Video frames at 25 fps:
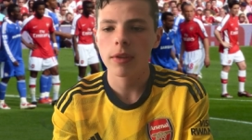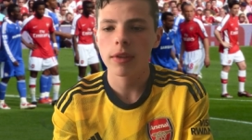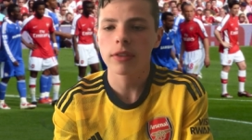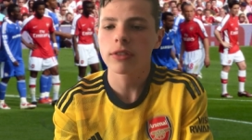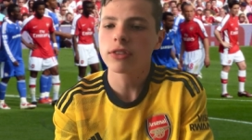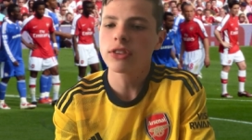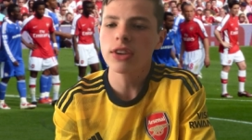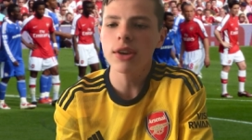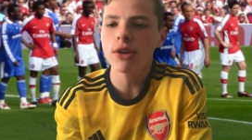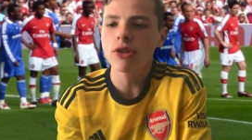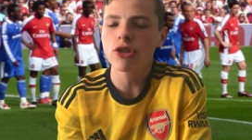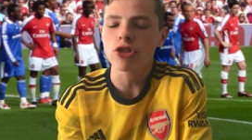
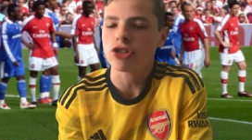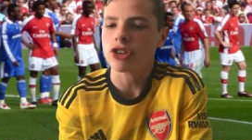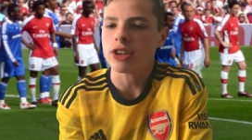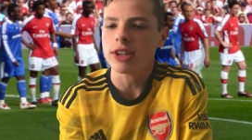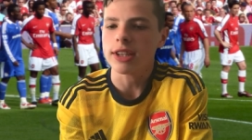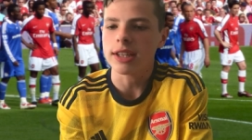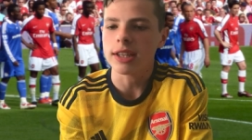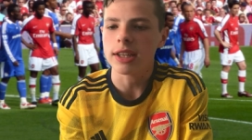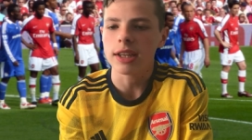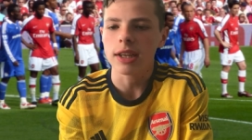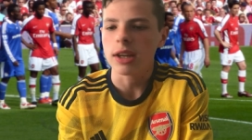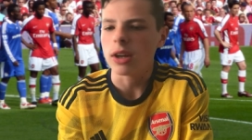
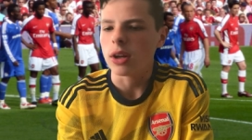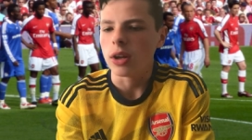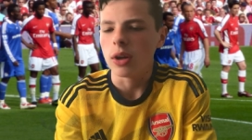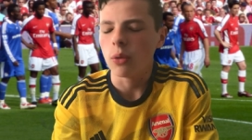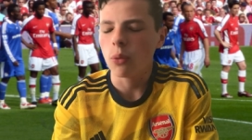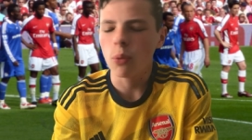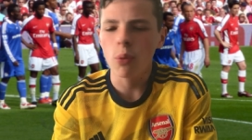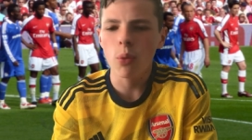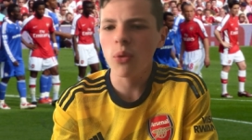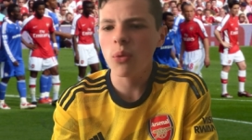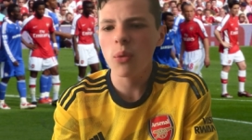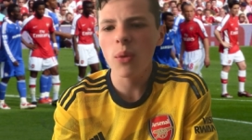Seriously,
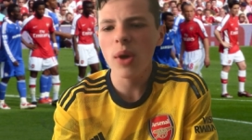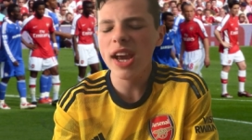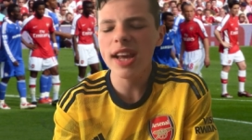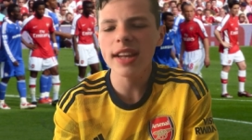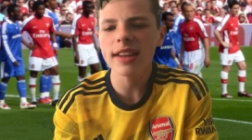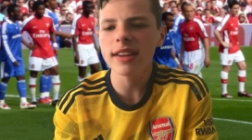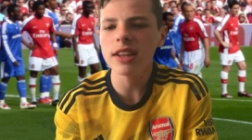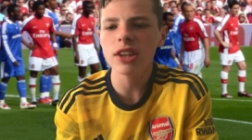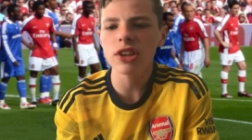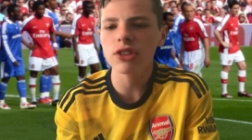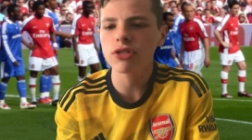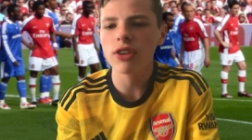where
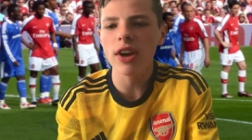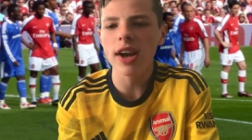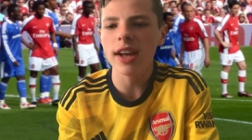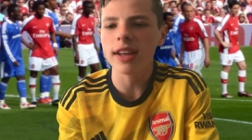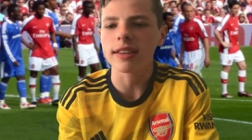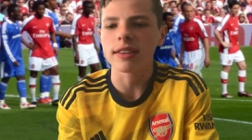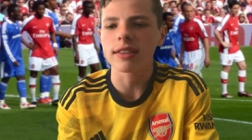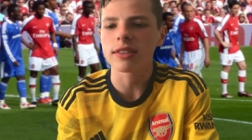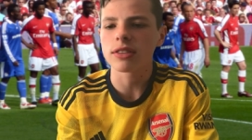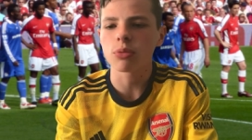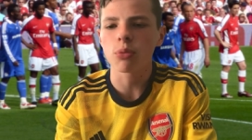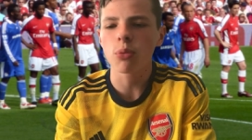do these
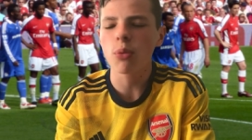fans,